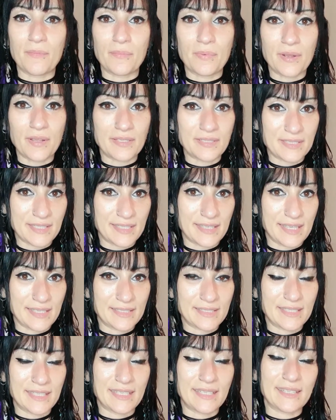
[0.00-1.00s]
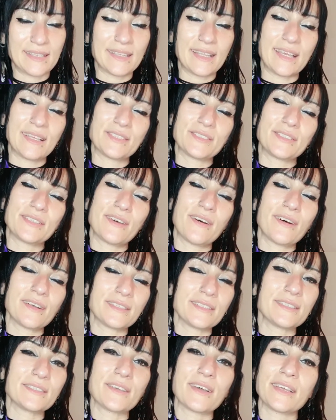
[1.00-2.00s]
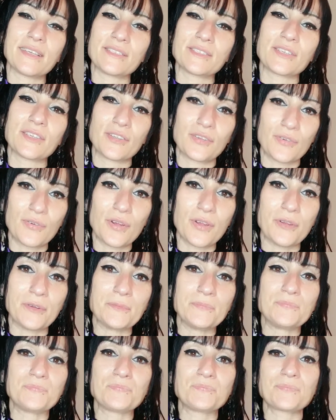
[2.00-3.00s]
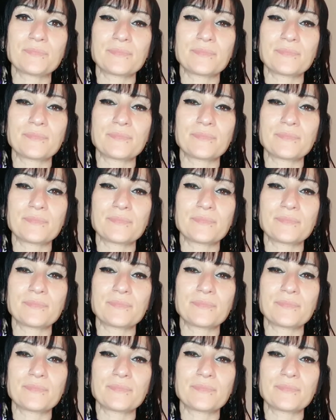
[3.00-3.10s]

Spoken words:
planting that seed in there so that our desires can grow.